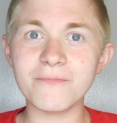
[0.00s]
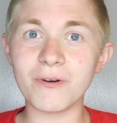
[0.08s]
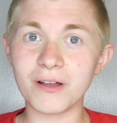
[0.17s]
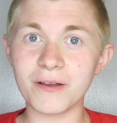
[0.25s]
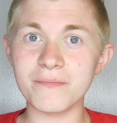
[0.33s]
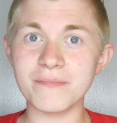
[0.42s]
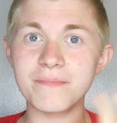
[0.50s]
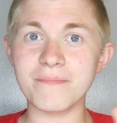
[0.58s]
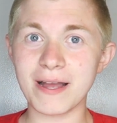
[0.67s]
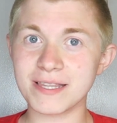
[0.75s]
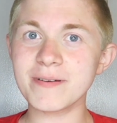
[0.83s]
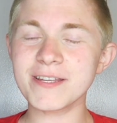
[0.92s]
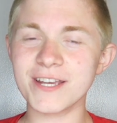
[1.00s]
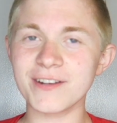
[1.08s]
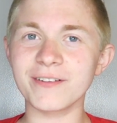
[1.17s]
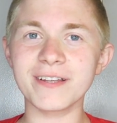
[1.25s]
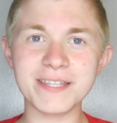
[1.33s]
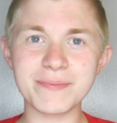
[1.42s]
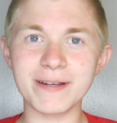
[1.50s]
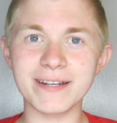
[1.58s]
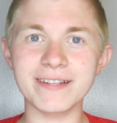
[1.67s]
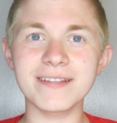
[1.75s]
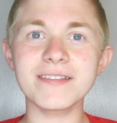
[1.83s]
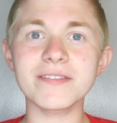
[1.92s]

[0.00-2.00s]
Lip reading: welcome back to my channel. It's Brandon.